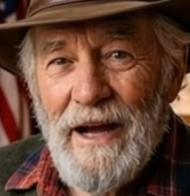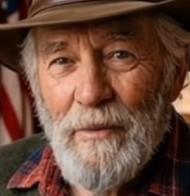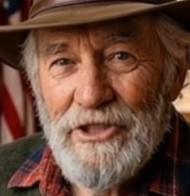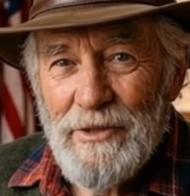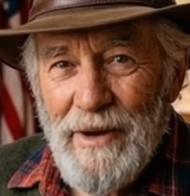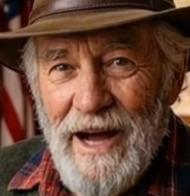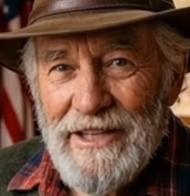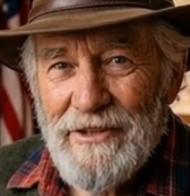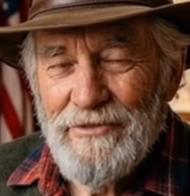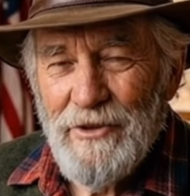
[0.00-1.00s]
was
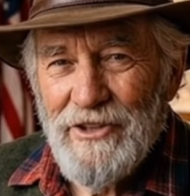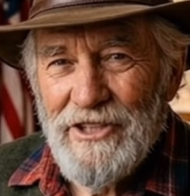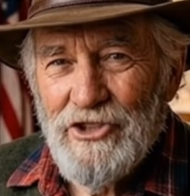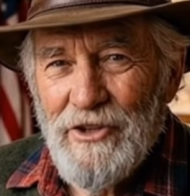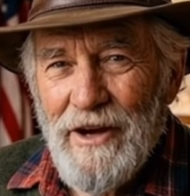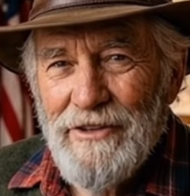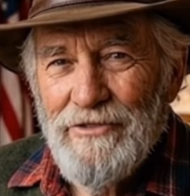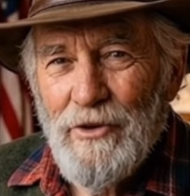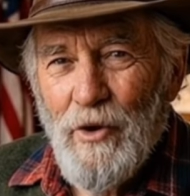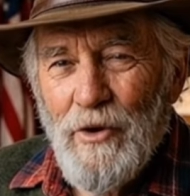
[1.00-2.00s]
applied to furniture and
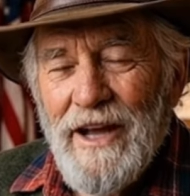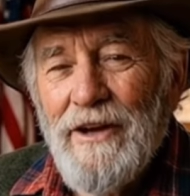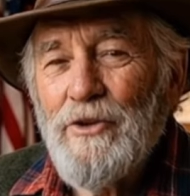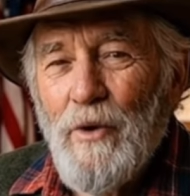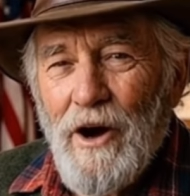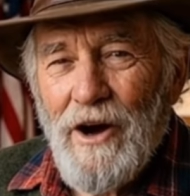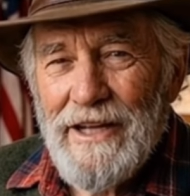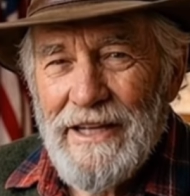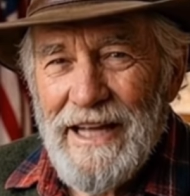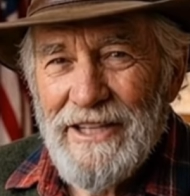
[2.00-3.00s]
flooring to
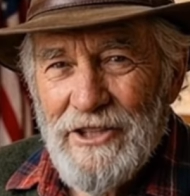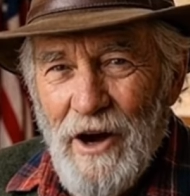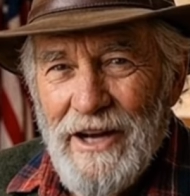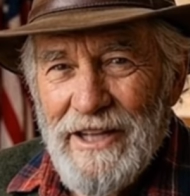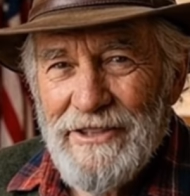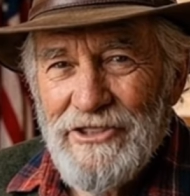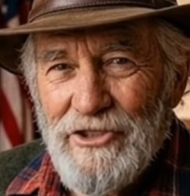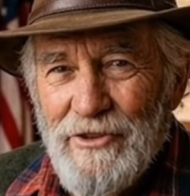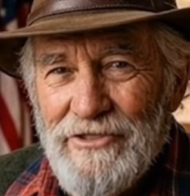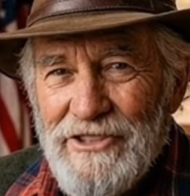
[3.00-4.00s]
harden and darken the
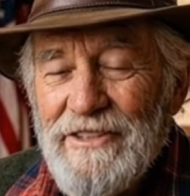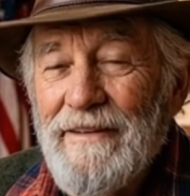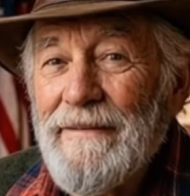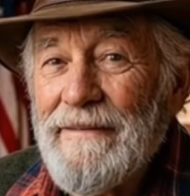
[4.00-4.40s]
surface.